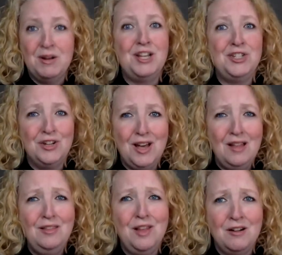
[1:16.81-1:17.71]
but it took
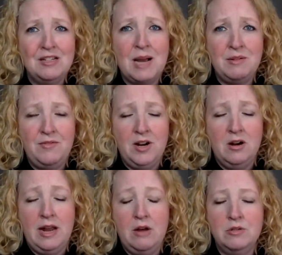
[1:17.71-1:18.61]
a long time to
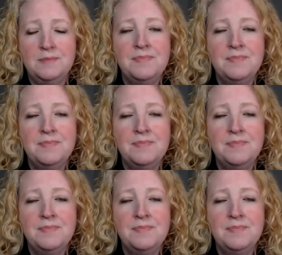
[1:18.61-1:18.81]
figure it out.